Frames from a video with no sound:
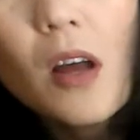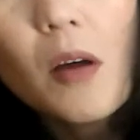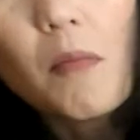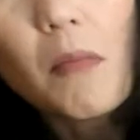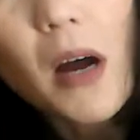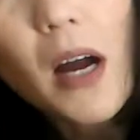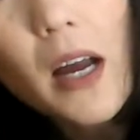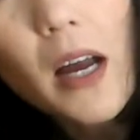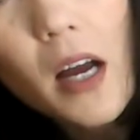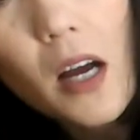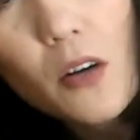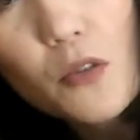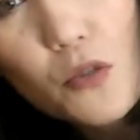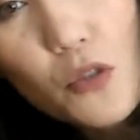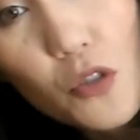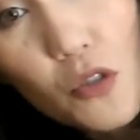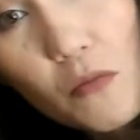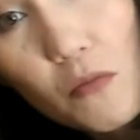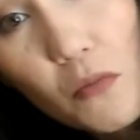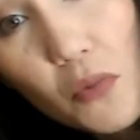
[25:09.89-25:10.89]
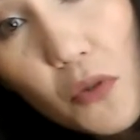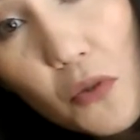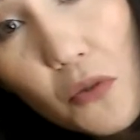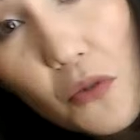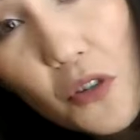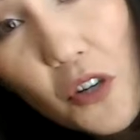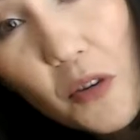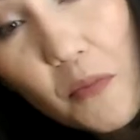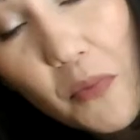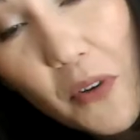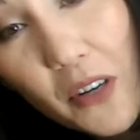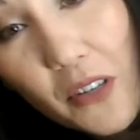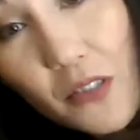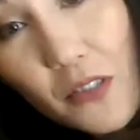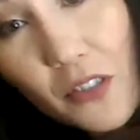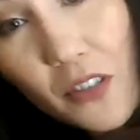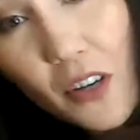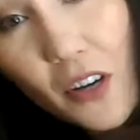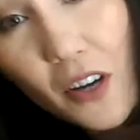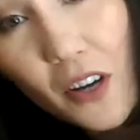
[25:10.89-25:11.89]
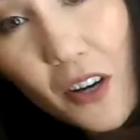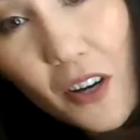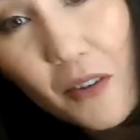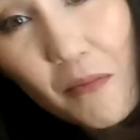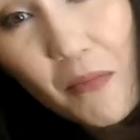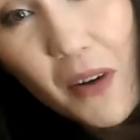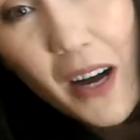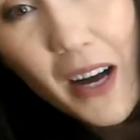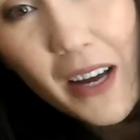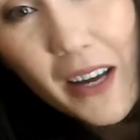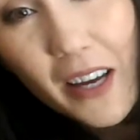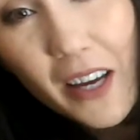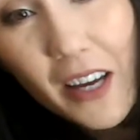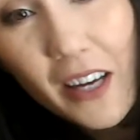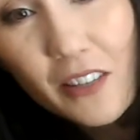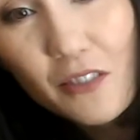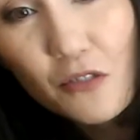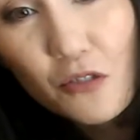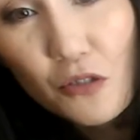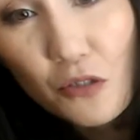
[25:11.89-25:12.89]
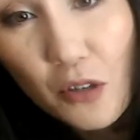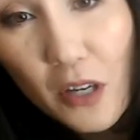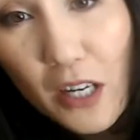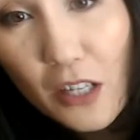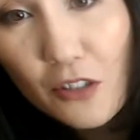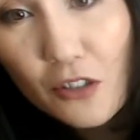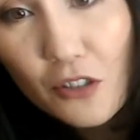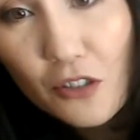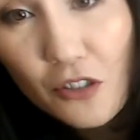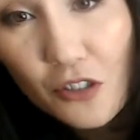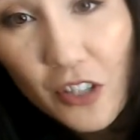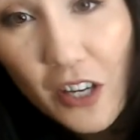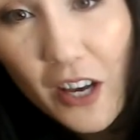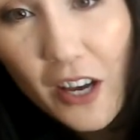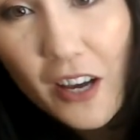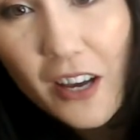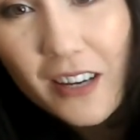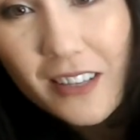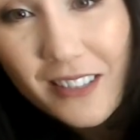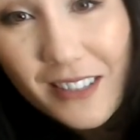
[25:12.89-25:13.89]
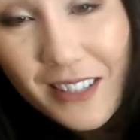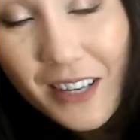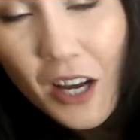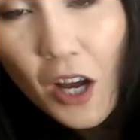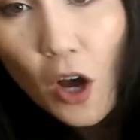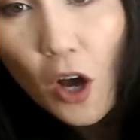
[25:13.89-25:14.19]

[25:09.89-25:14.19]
My house in Budapest, my hidden treasure chest,